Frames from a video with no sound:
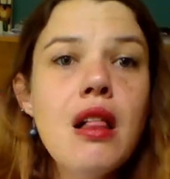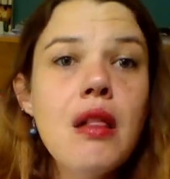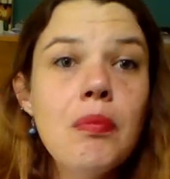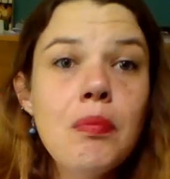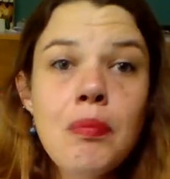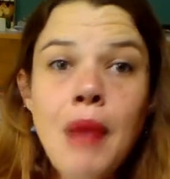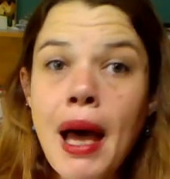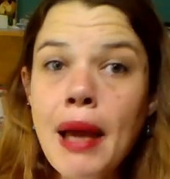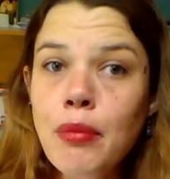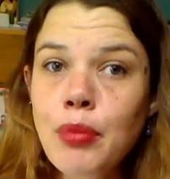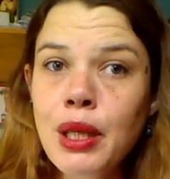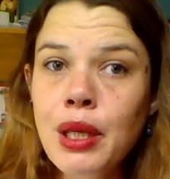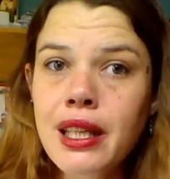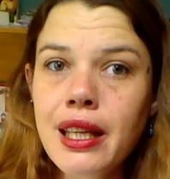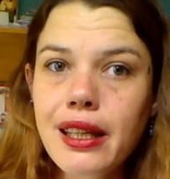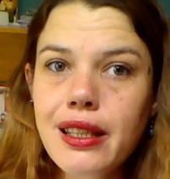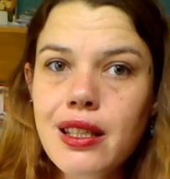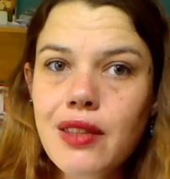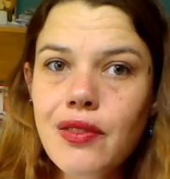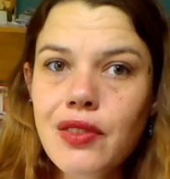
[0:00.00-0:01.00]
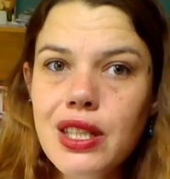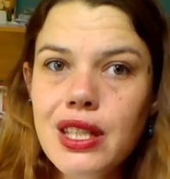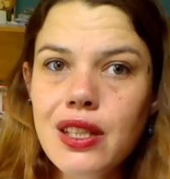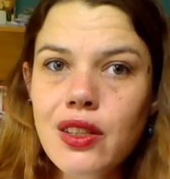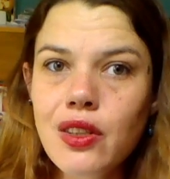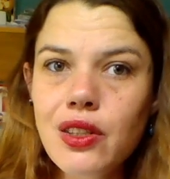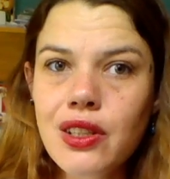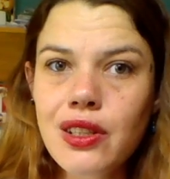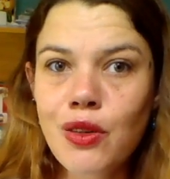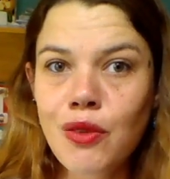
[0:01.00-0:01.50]
might be an activity
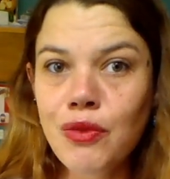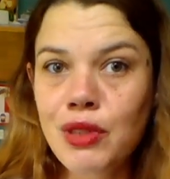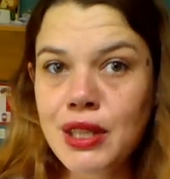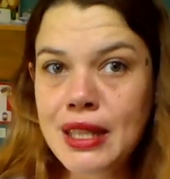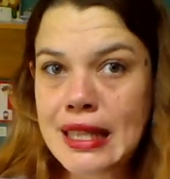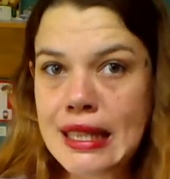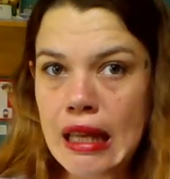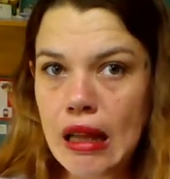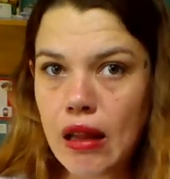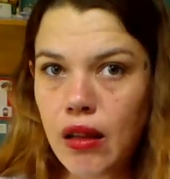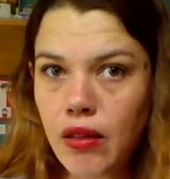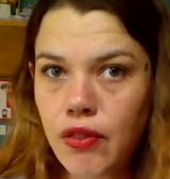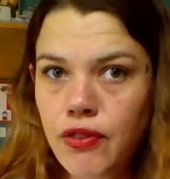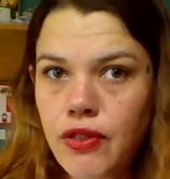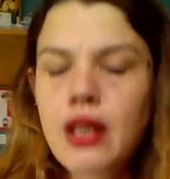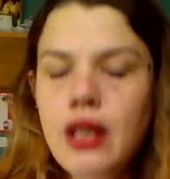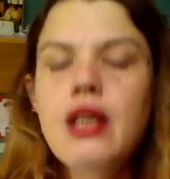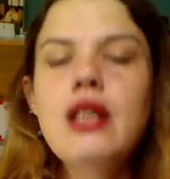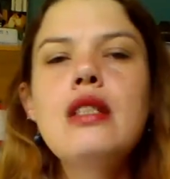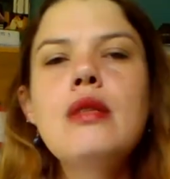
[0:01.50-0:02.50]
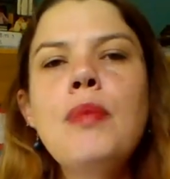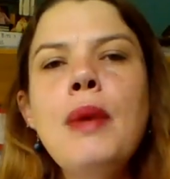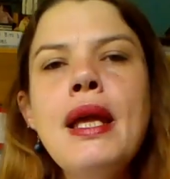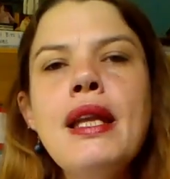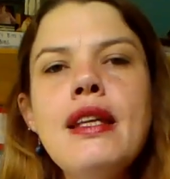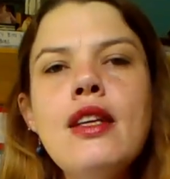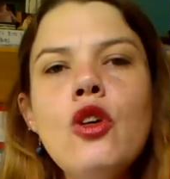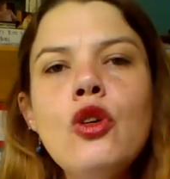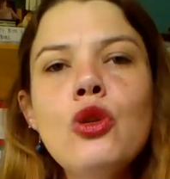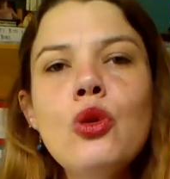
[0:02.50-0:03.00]
on and of itself,
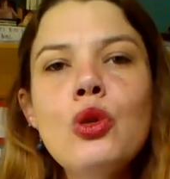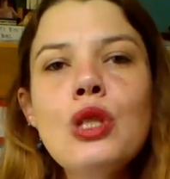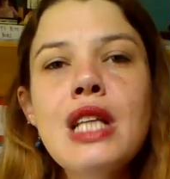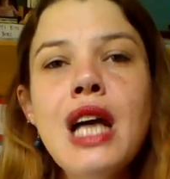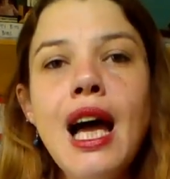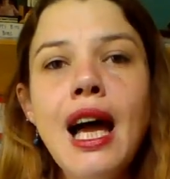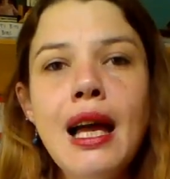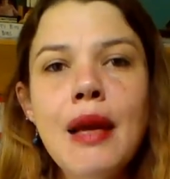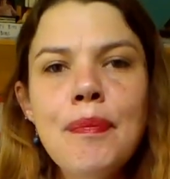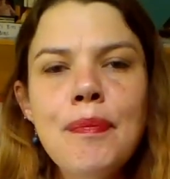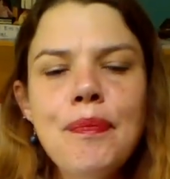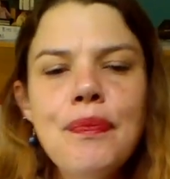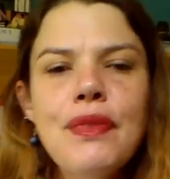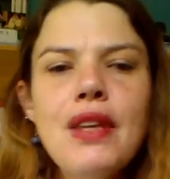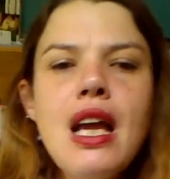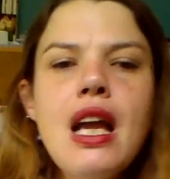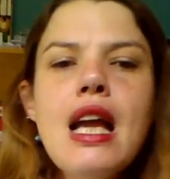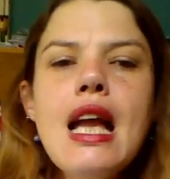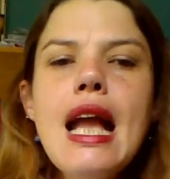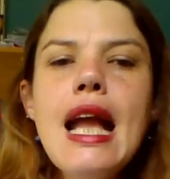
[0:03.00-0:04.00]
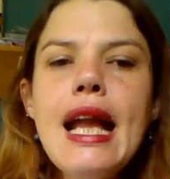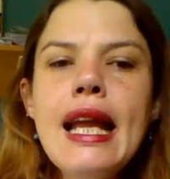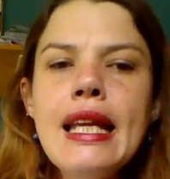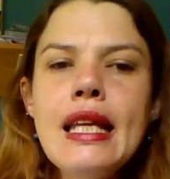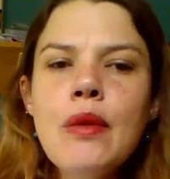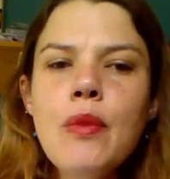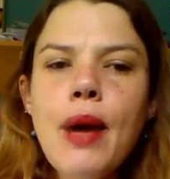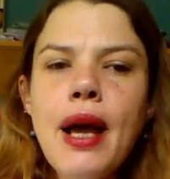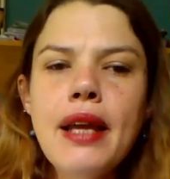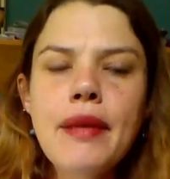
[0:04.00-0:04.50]
depending on your time.
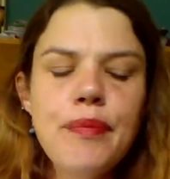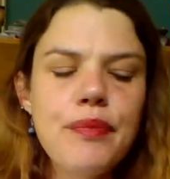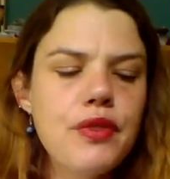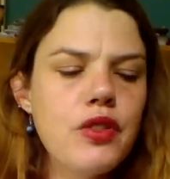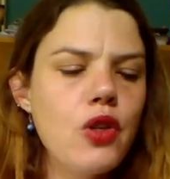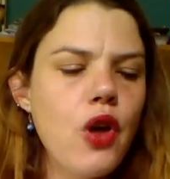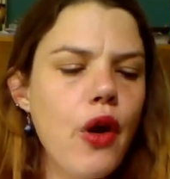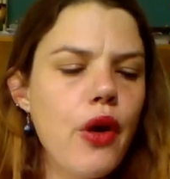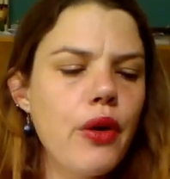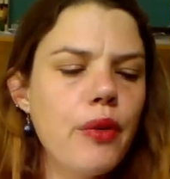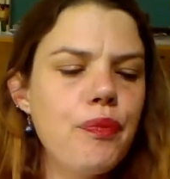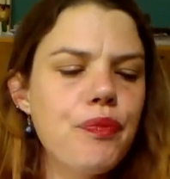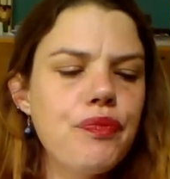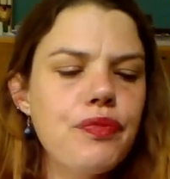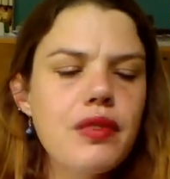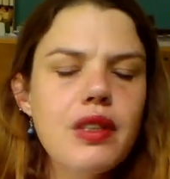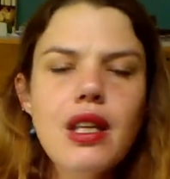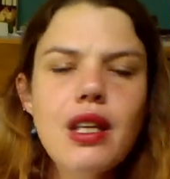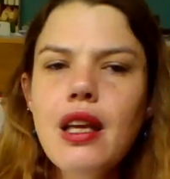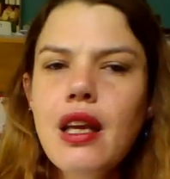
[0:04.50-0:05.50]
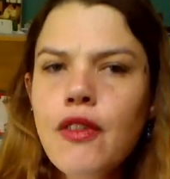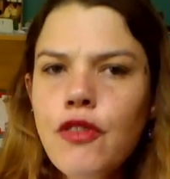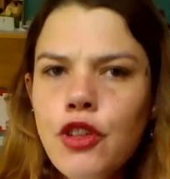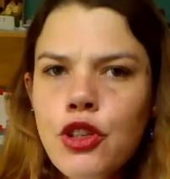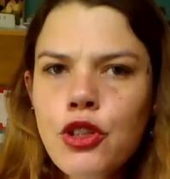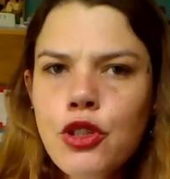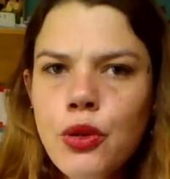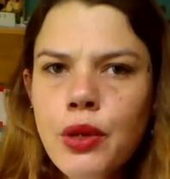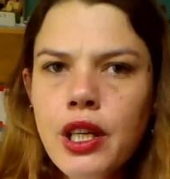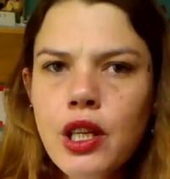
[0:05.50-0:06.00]
Anyway, so if
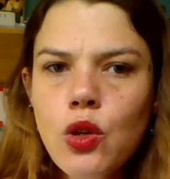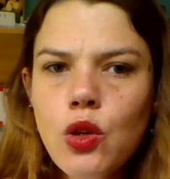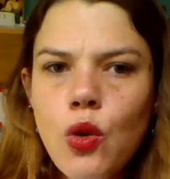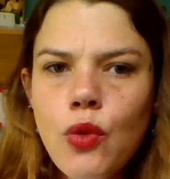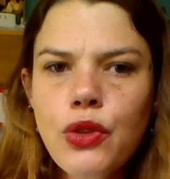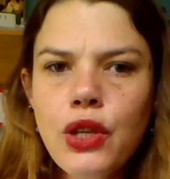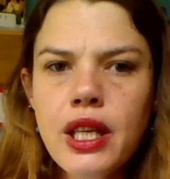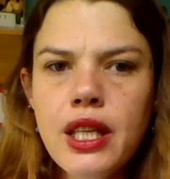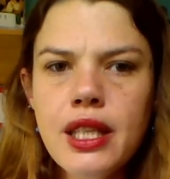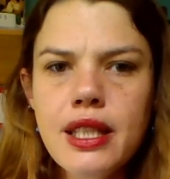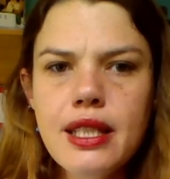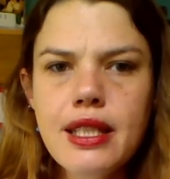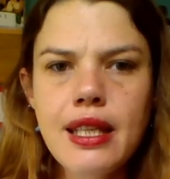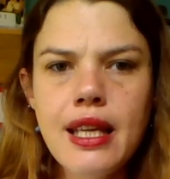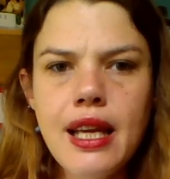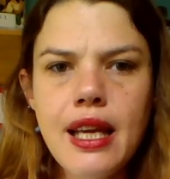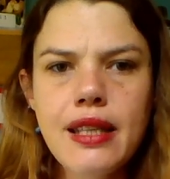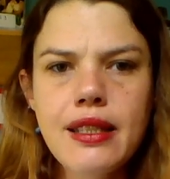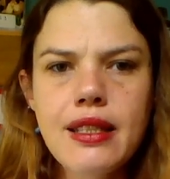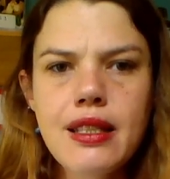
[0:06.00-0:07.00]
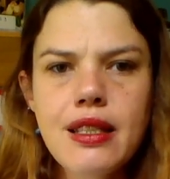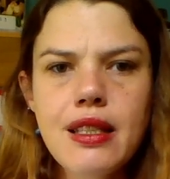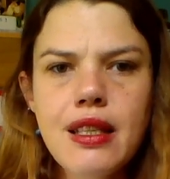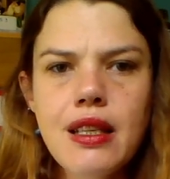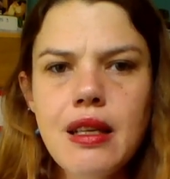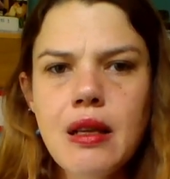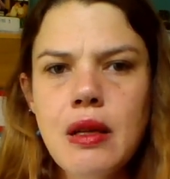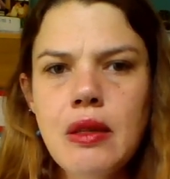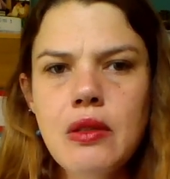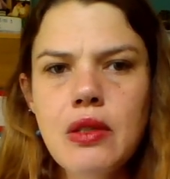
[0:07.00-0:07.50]
you're doing it off the internet
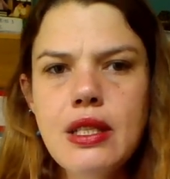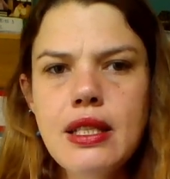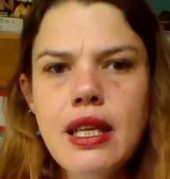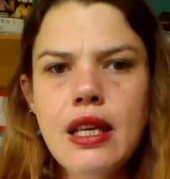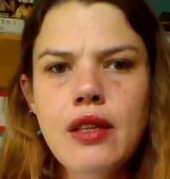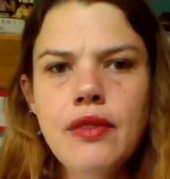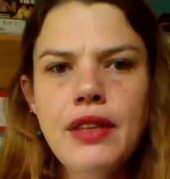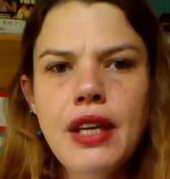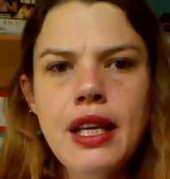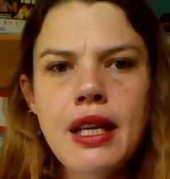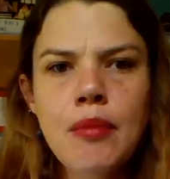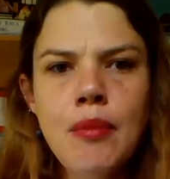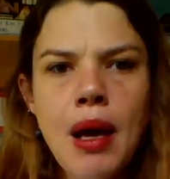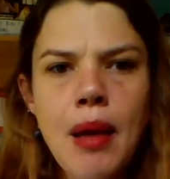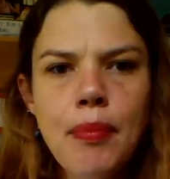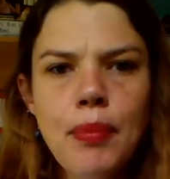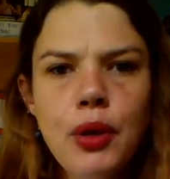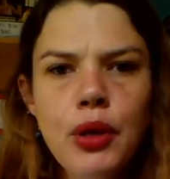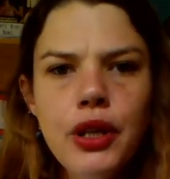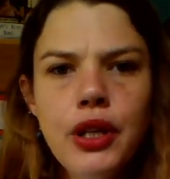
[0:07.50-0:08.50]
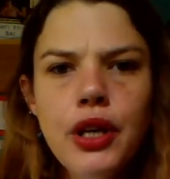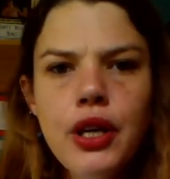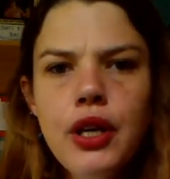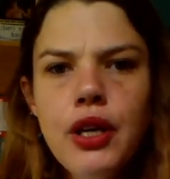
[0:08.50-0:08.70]
instead of getting my book,